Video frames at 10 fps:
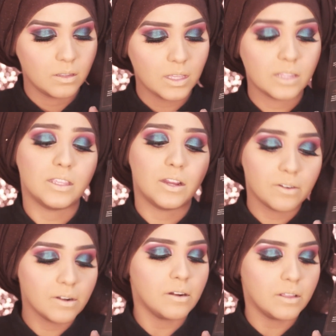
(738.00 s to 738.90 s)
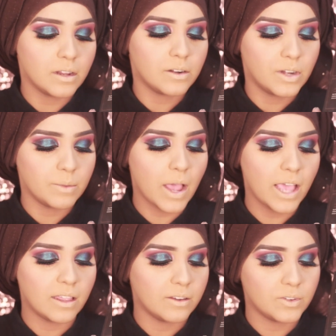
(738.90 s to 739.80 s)
Yeah, there are other cream
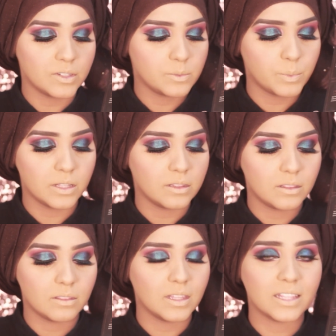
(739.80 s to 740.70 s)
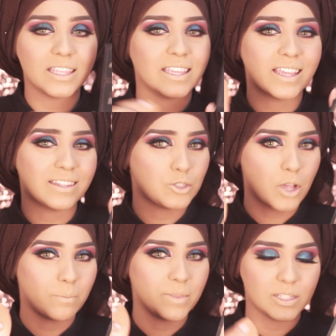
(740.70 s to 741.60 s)
highlighters, but nothing can
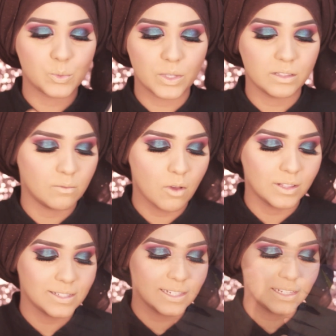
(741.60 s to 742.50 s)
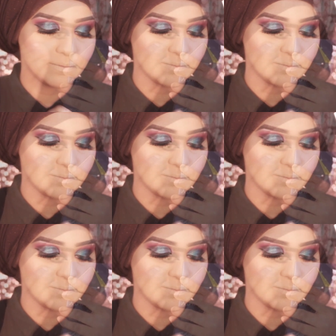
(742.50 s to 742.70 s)
top this one, honestly.